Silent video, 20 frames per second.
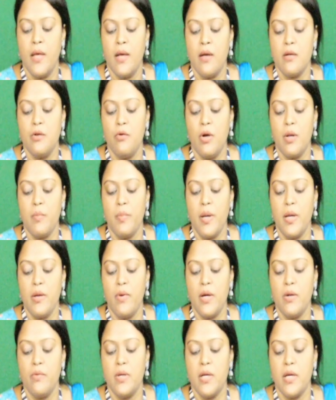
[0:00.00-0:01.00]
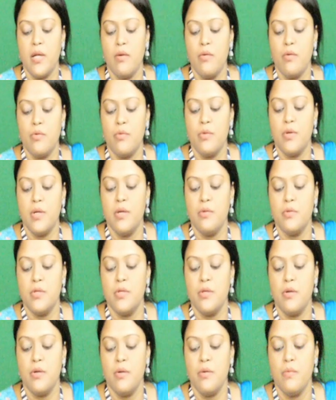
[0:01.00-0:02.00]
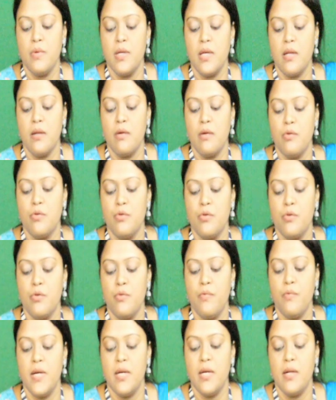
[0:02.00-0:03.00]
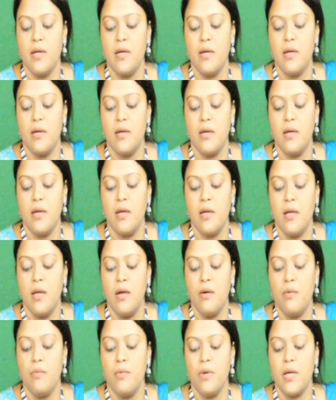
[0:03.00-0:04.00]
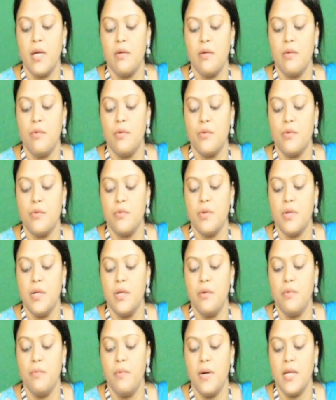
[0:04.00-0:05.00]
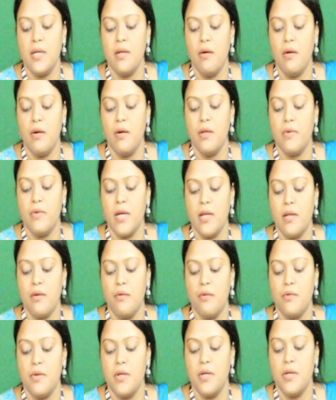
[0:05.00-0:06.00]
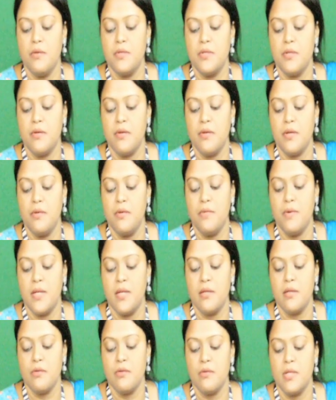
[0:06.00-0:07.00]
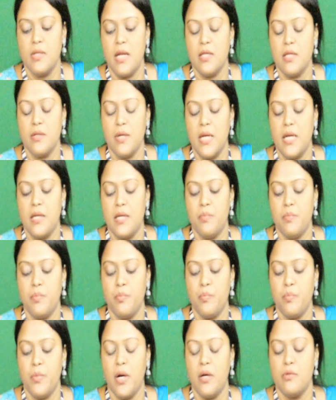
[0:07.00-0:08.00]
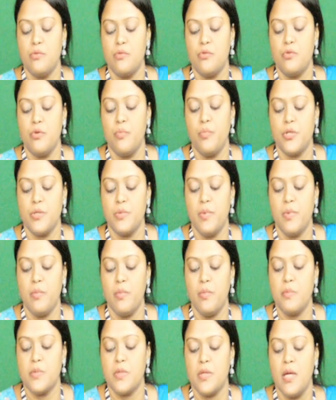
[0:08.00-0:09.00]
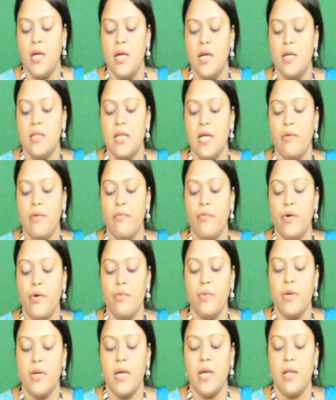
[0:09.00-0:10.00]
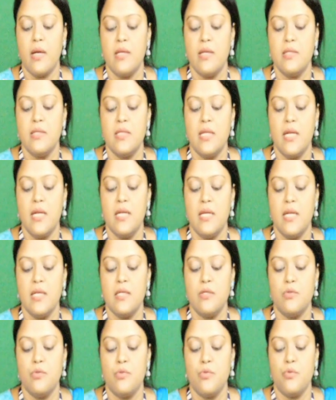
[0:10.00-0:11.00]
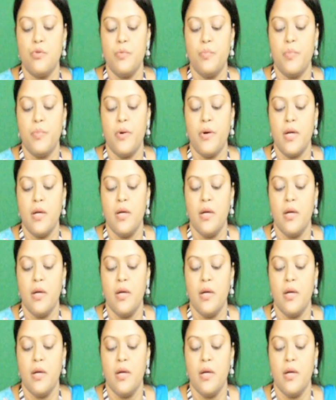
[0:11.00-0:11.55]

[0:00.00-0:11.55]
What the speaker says: Q1 by 1 we can go to Q0, we can go to nowhere, we can go to Q1, or you can go to Q0, Q1. So there are 2 possible moves. Therefore we can consider it as 2 to the power